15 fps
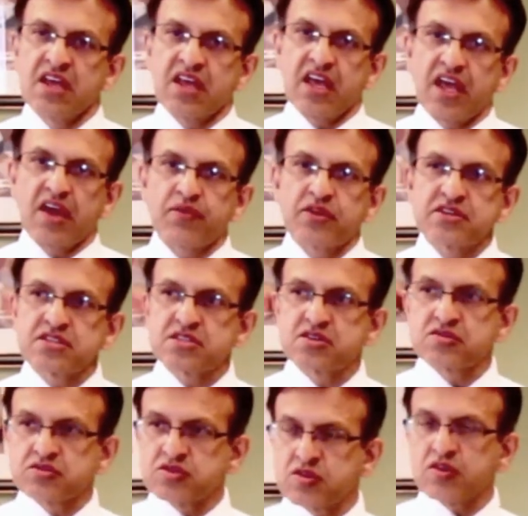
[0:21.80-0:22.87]
and we just
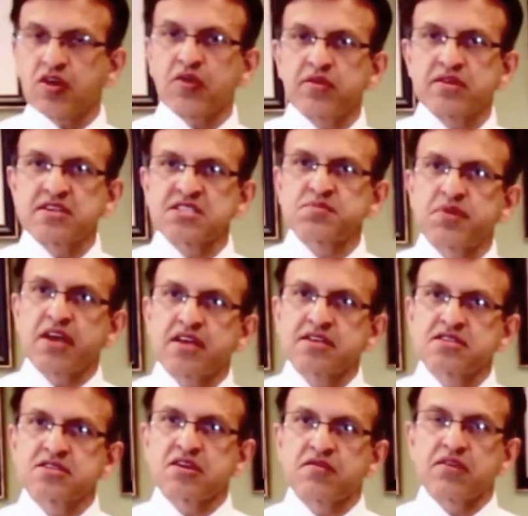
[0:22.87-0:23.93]
took over this
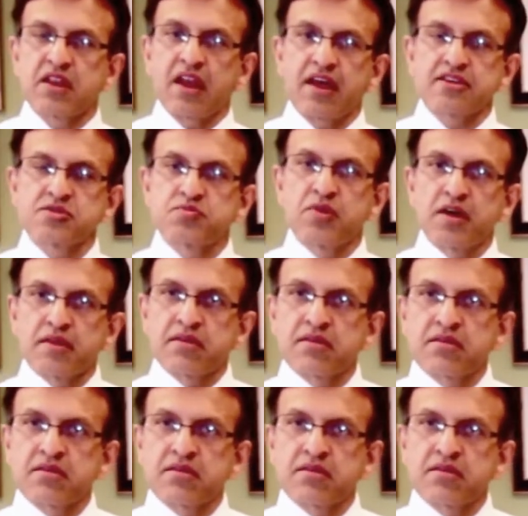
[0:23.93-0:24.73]
space for the last month.